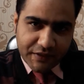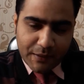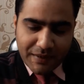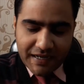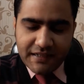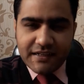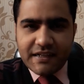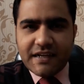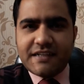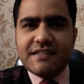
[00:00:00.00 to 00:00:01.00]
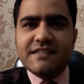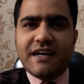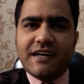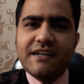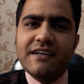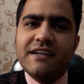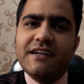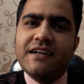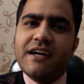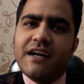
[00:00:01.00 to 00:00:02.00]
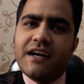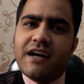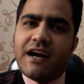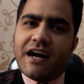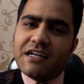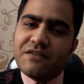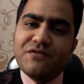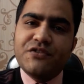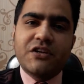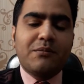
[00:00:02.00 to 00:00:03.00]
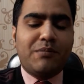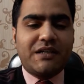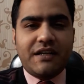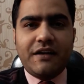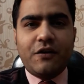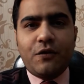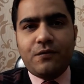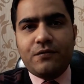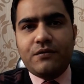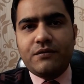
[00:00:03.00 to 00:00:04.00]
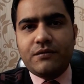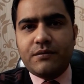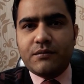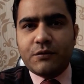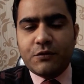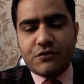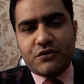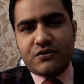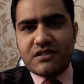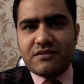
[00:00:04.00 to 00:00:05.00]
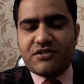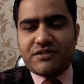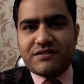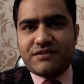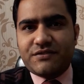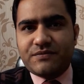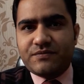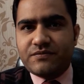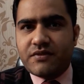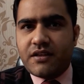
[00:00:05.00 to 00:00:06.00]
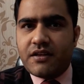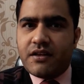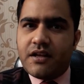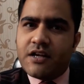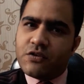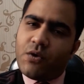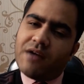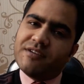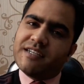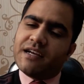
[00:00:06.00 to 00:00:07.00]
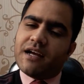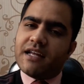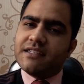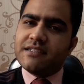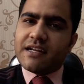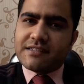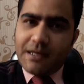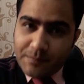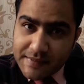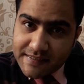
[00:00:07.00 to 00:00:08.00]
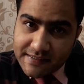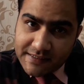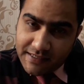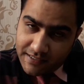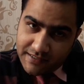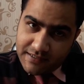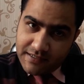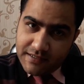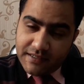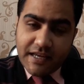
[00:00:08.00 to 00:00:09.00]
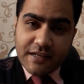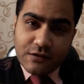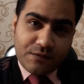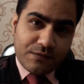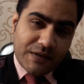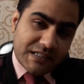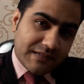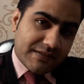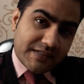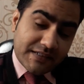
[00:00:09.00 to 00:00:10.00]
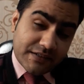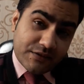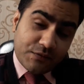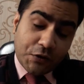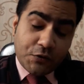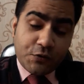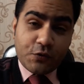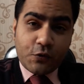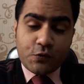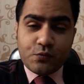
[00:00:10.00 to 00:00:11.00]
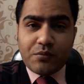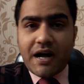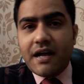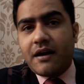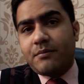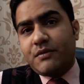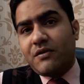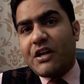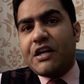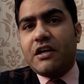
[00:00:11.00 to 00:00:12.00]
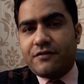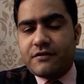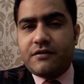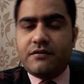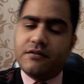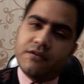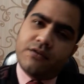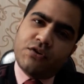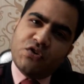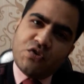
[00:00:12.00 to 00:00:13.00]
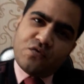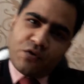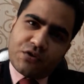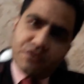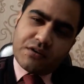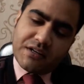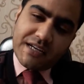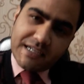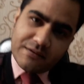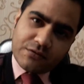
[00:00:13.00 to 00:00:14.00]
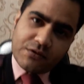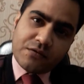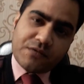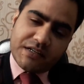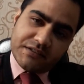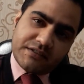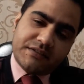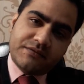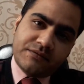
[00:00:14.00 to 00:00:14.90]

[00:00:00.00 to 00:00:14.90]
thereby it is a artificial bundling of goods or services. So I will take another example. In case of festival season, when you go to buy a Diwali gift for your relatives or your friends,